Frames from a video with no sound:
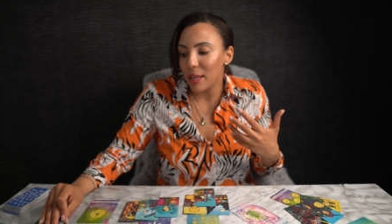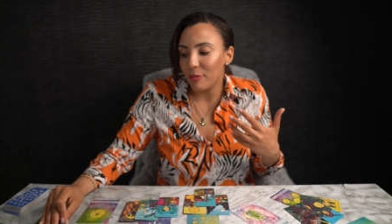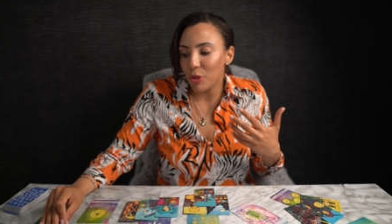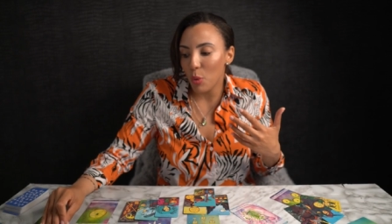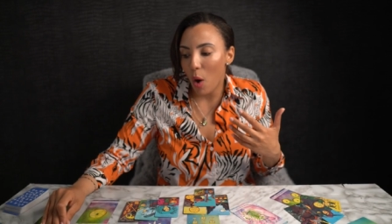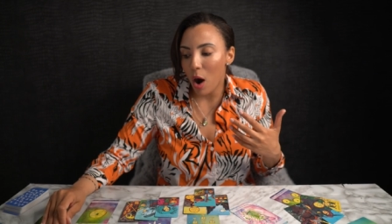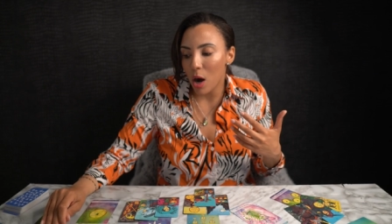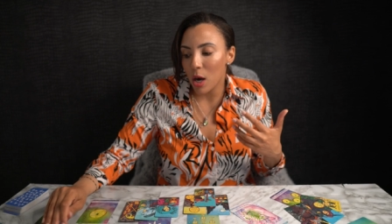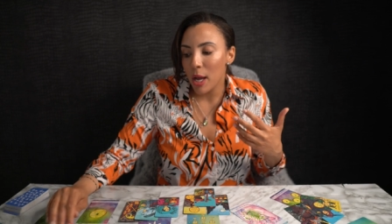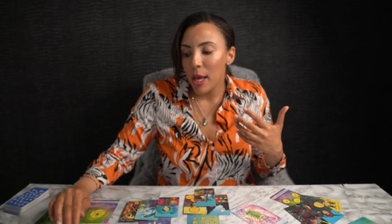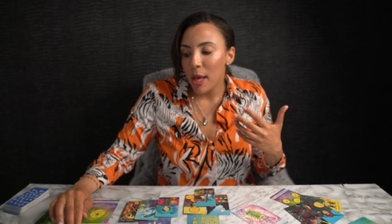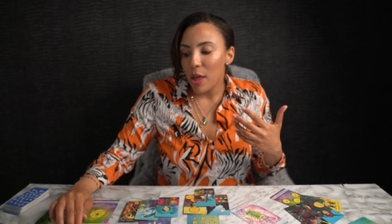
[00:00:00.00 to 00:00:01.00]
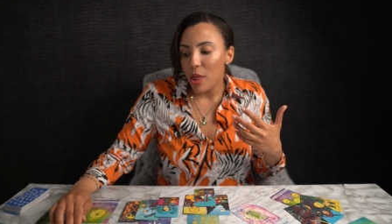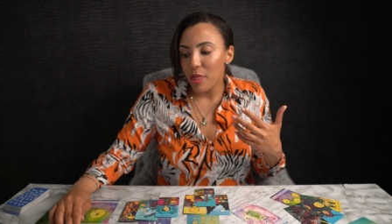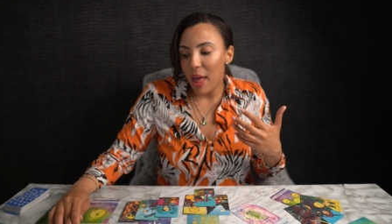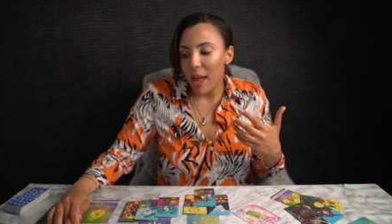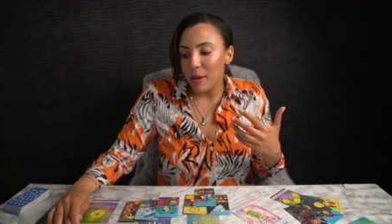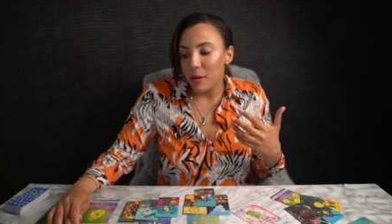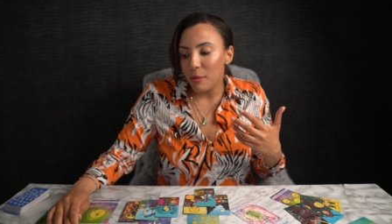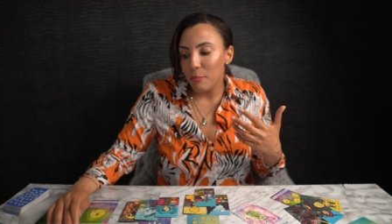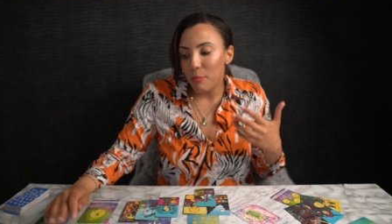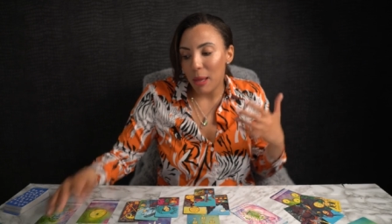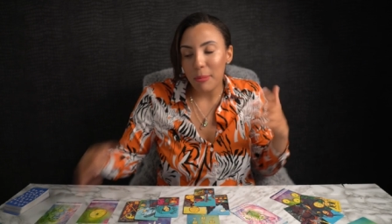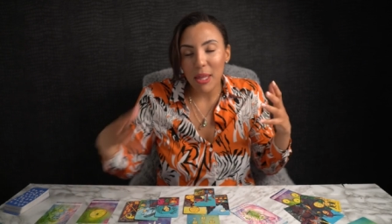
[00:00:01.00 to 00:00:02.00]
If you are, then
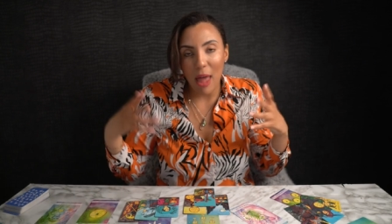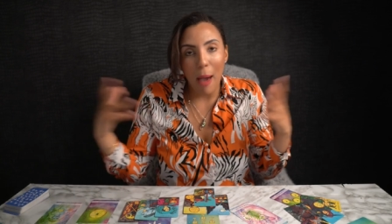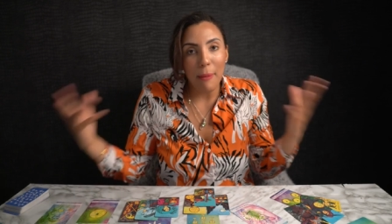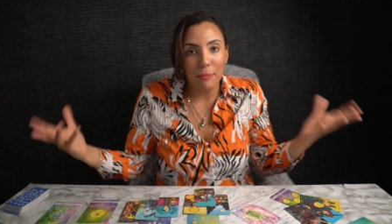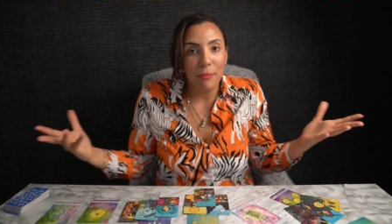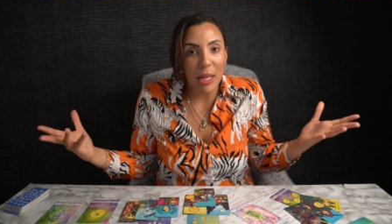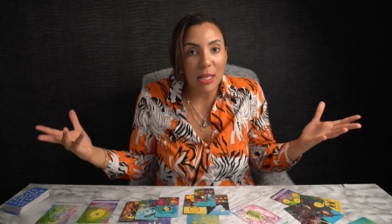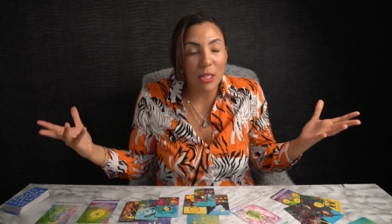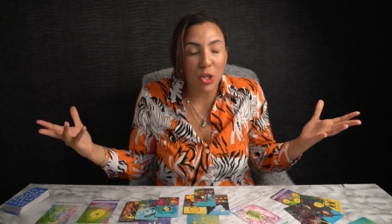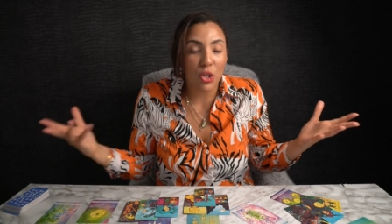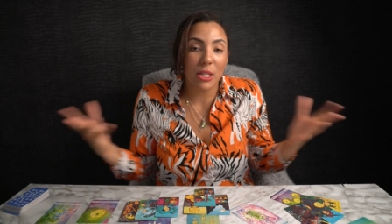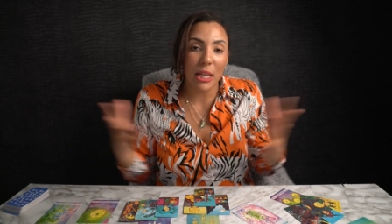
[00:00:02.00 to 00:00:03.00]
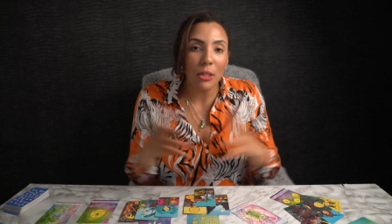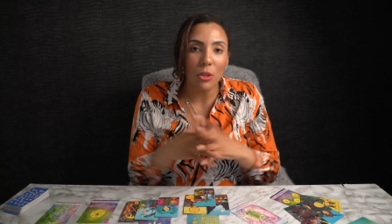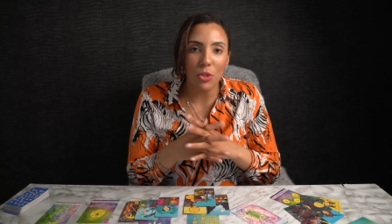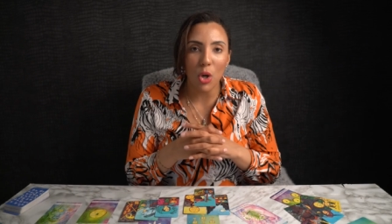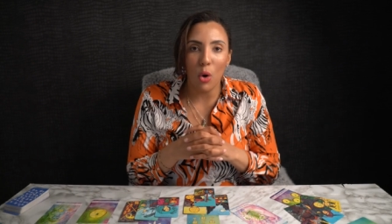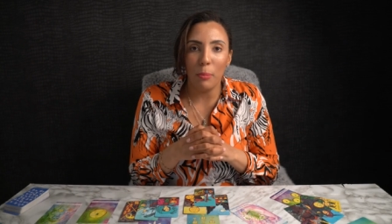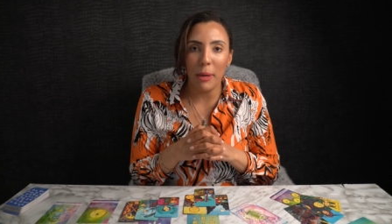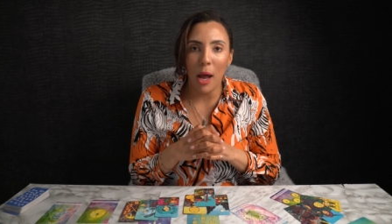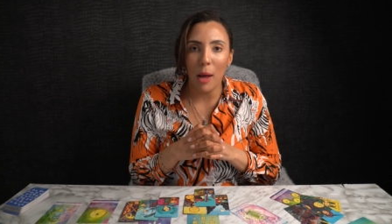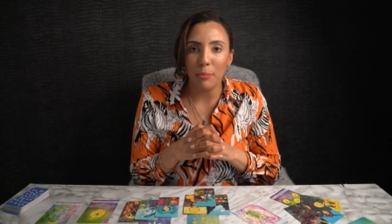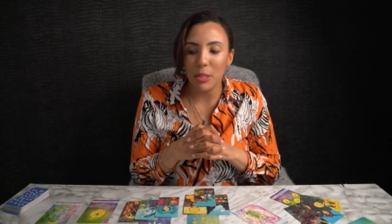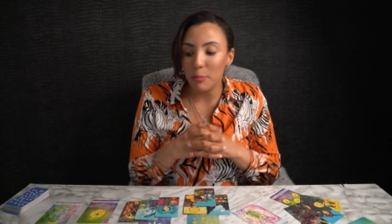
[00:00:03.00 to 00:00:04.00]
maybe that is your signal to open
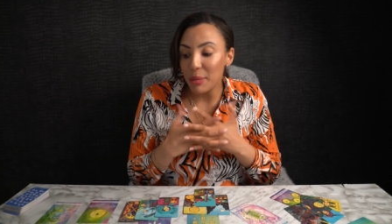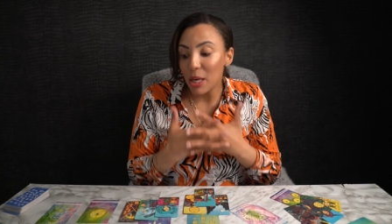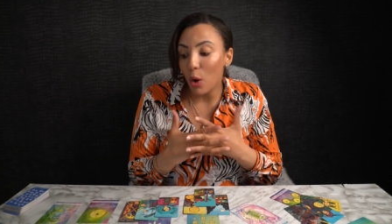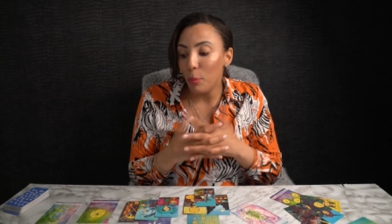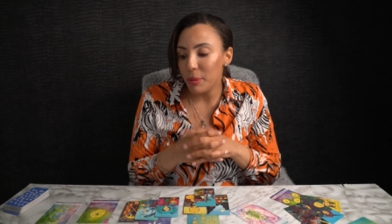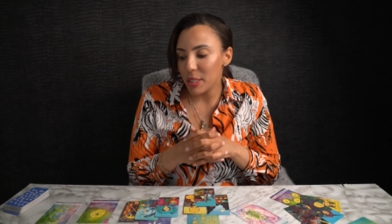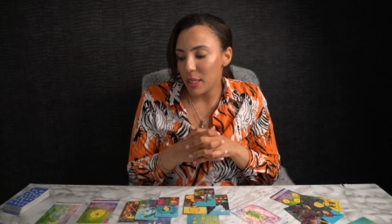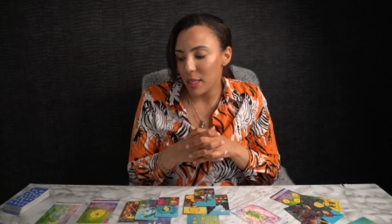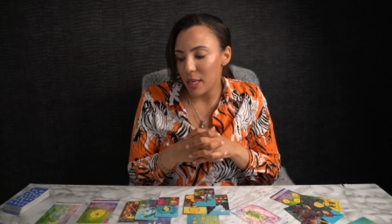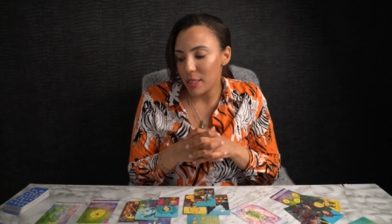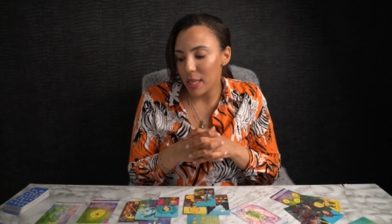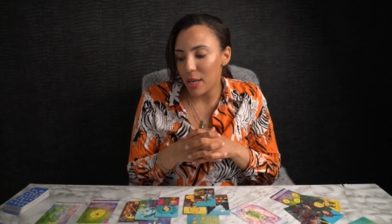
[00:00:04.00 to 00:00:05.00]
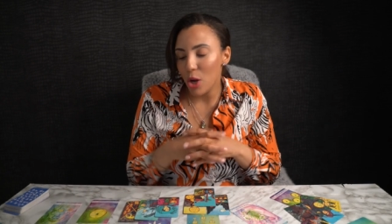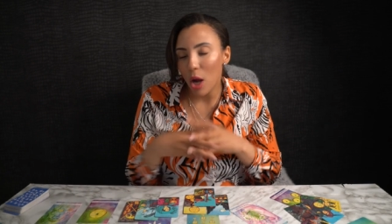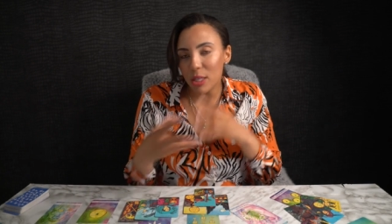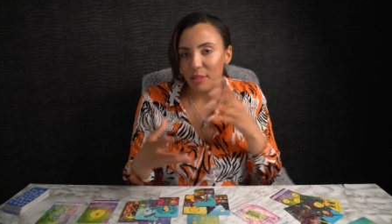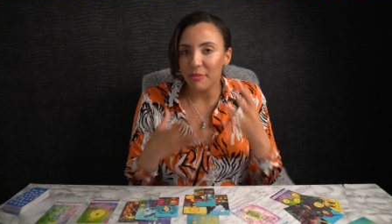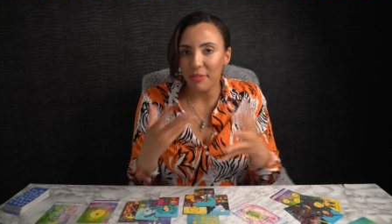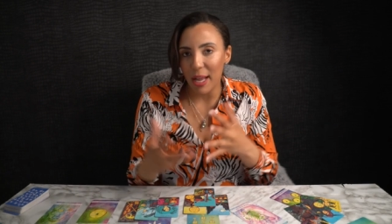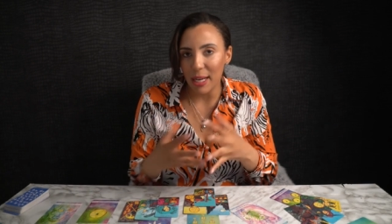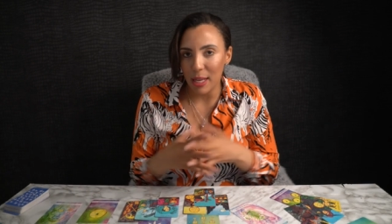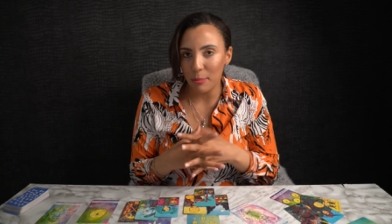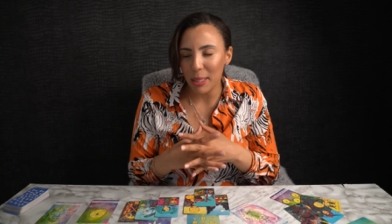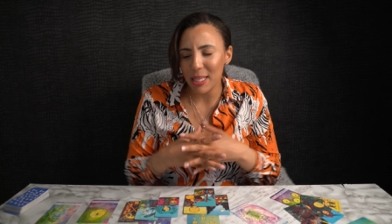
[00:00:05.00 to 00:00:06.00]
up, to be open to this and not to fight
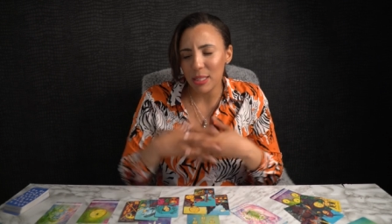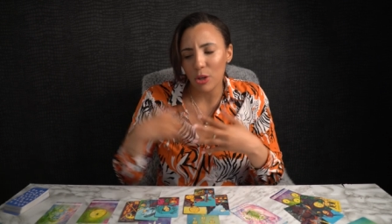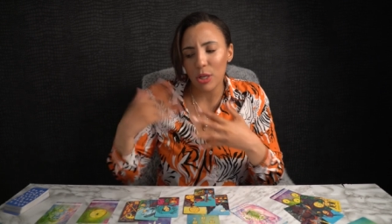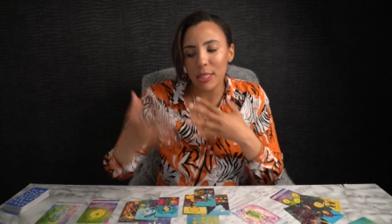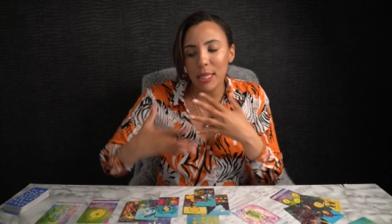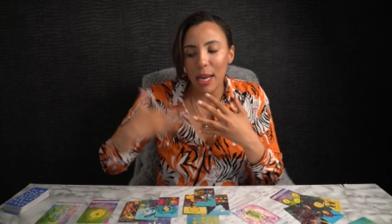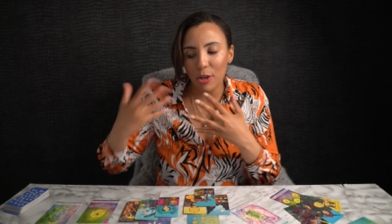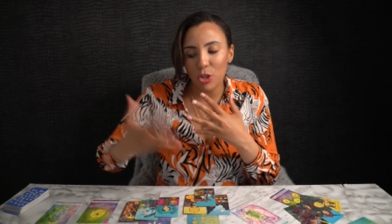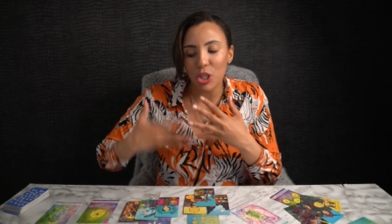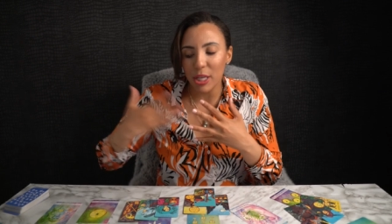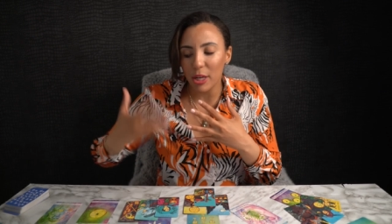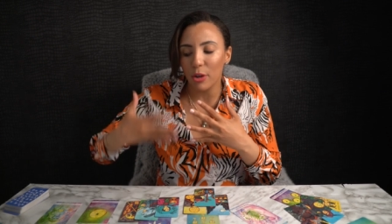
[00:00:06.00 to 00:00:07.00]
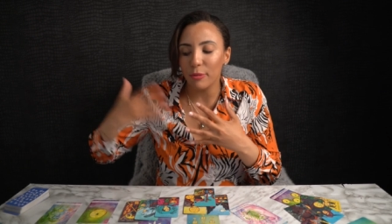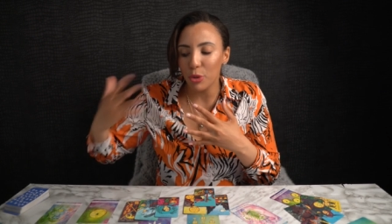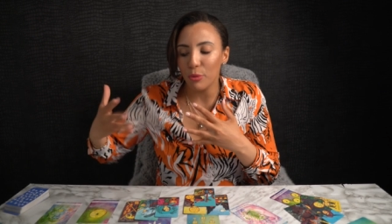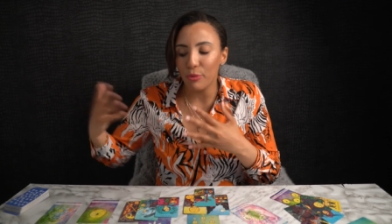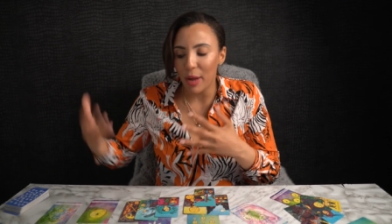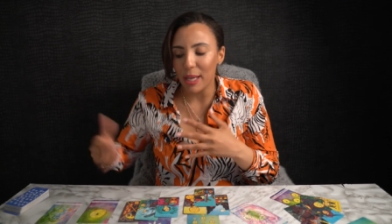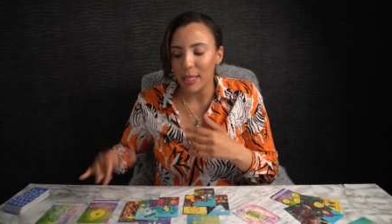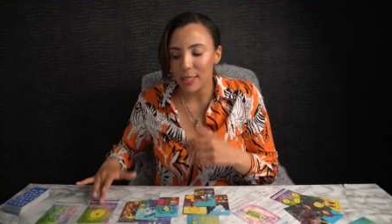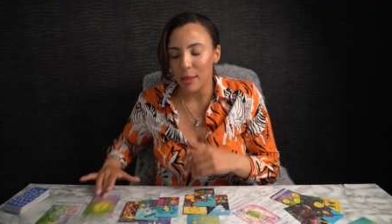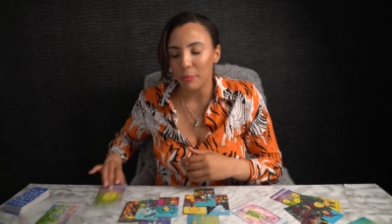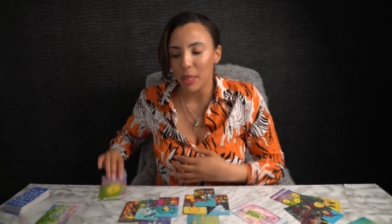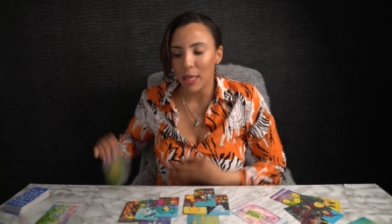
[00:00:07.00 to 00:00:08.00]
it, because there is an energy here of you fighting
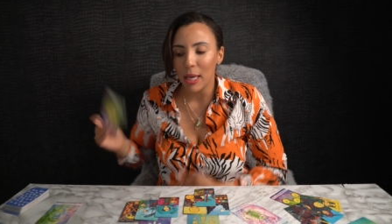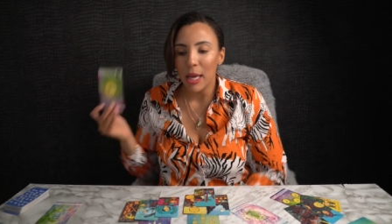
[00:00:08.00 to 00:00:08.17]
something